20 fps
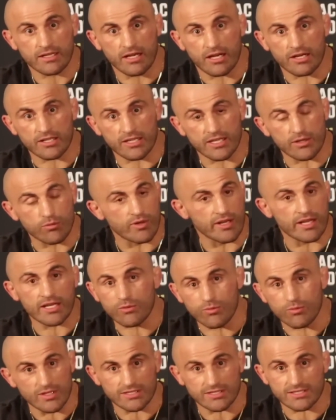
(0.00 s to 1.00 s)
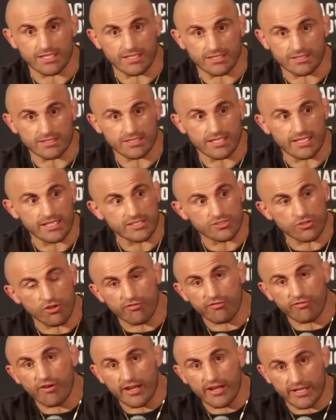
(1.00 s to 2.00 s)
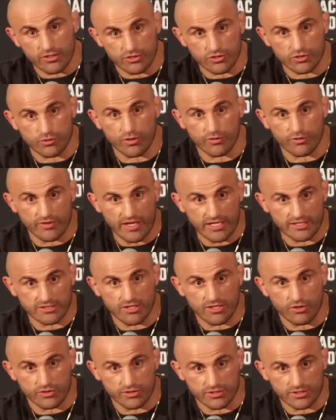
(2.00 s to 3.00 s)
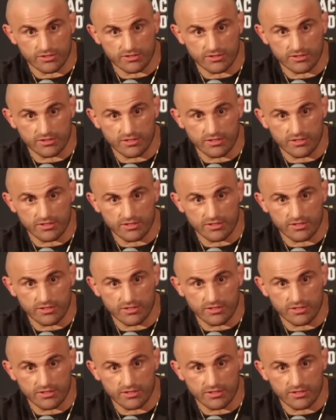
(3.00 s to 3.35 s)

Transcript: I don't care what anyone says, he's not fighting on twelve days notice.